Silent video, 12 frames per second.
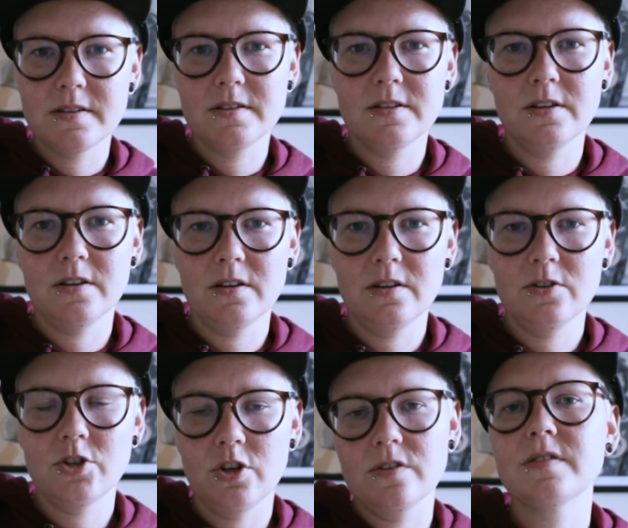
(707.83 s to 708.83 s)
to
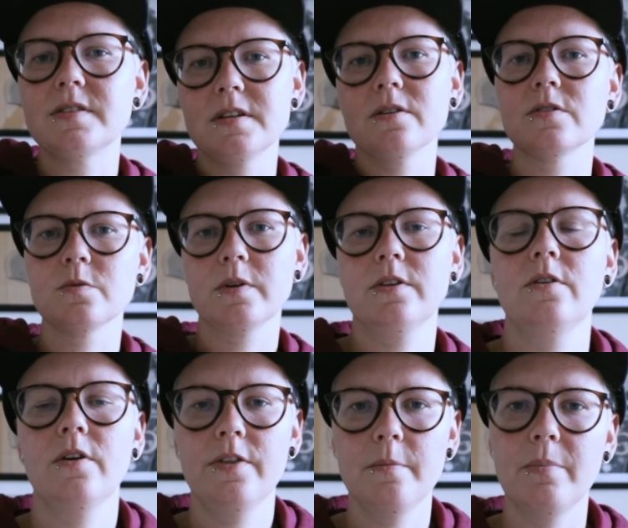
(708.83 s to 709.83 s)
shoot stills with it
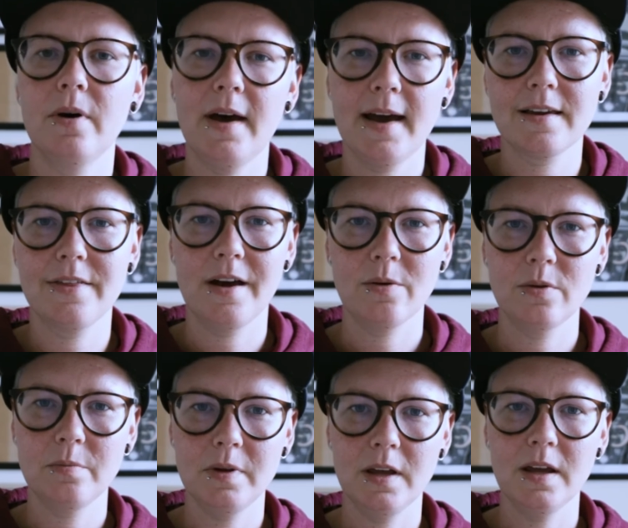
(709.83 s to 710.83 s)
on the bike. That
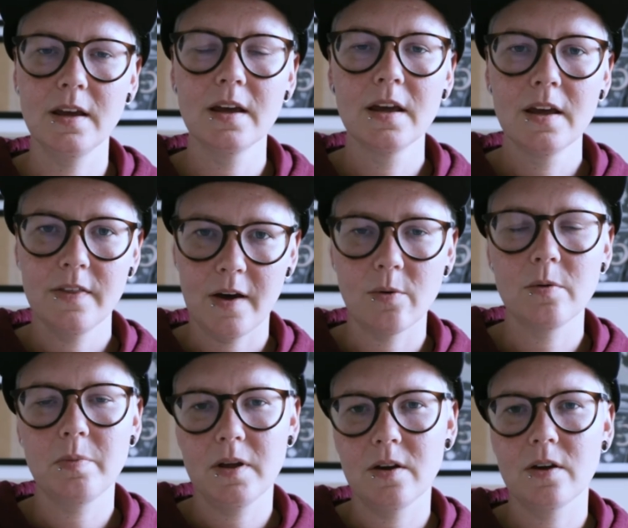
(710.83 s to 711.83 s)
would be
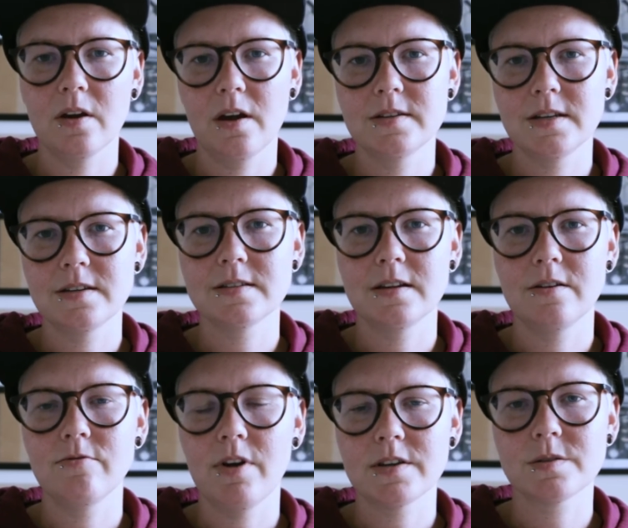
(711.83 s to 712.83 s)
a decent
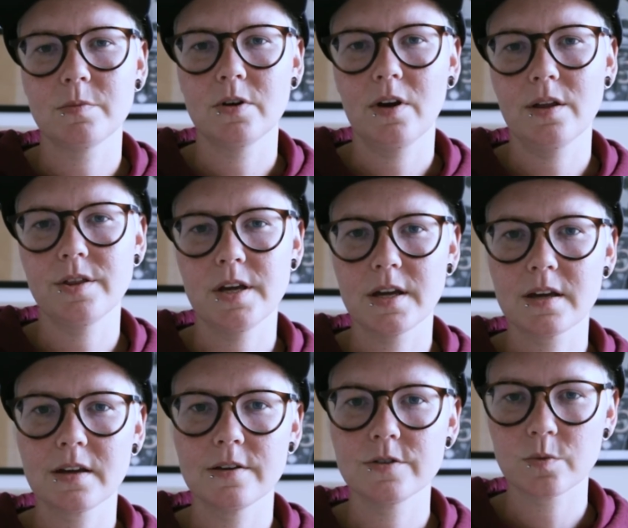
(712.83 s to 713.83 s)
investment, I
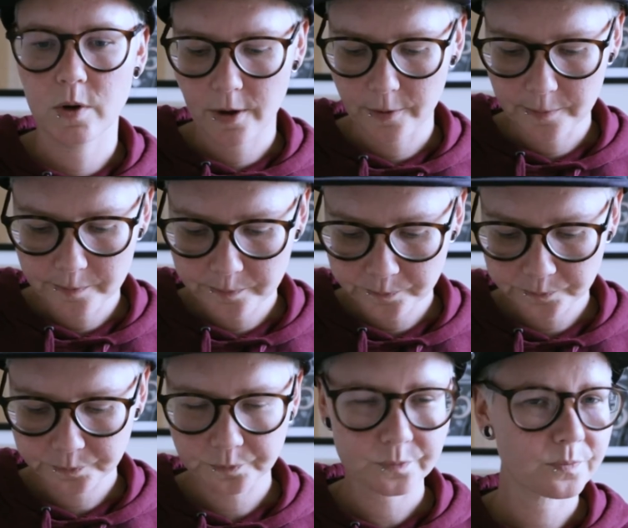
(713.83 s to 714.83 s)
think, as well.
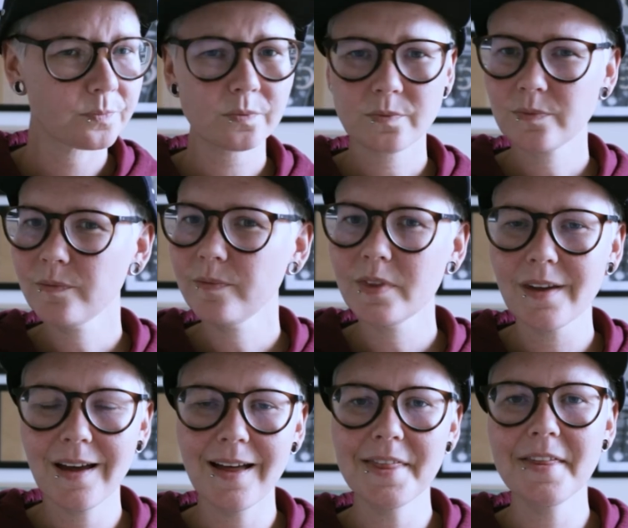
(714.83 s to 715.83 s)

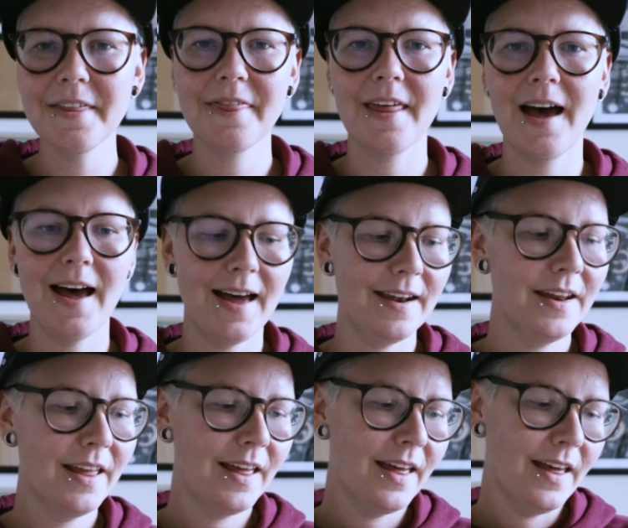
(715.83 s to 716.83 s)
Other than that,
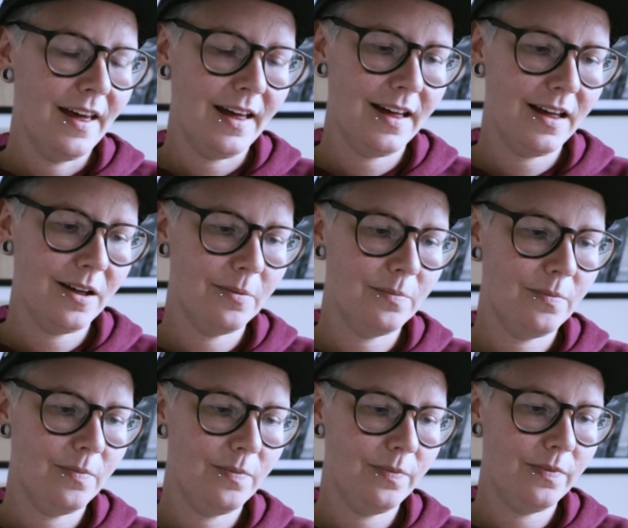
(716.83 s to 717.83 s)

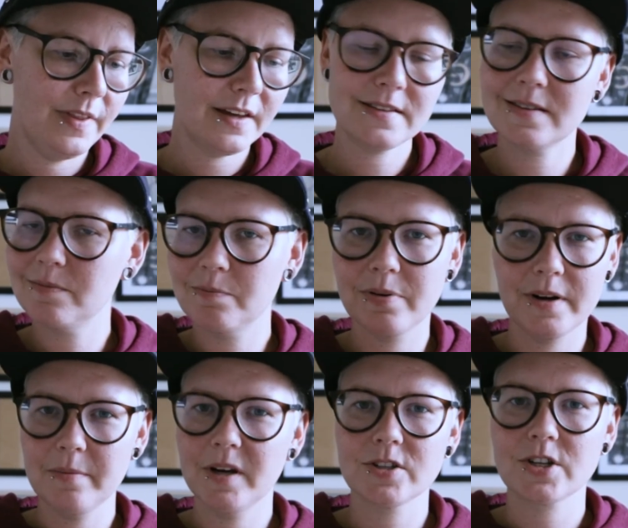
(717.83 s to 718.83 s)
that
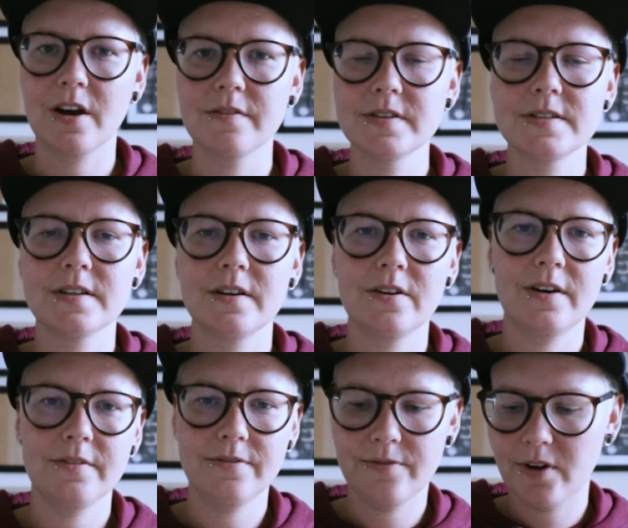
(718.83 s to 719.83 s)
pretty much covers it.
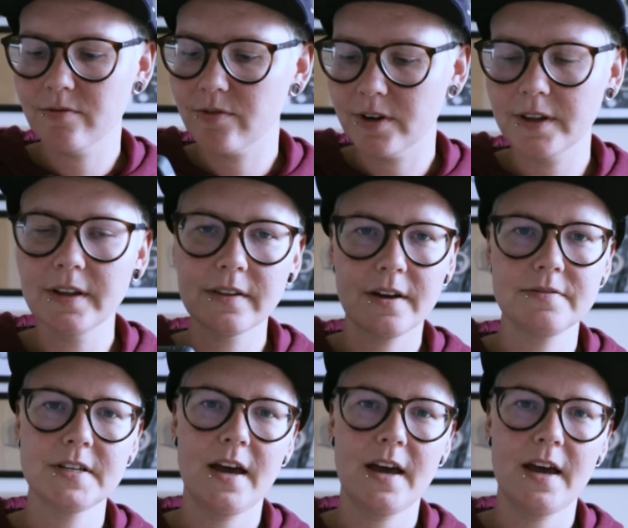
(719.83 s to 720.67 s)
I've really loved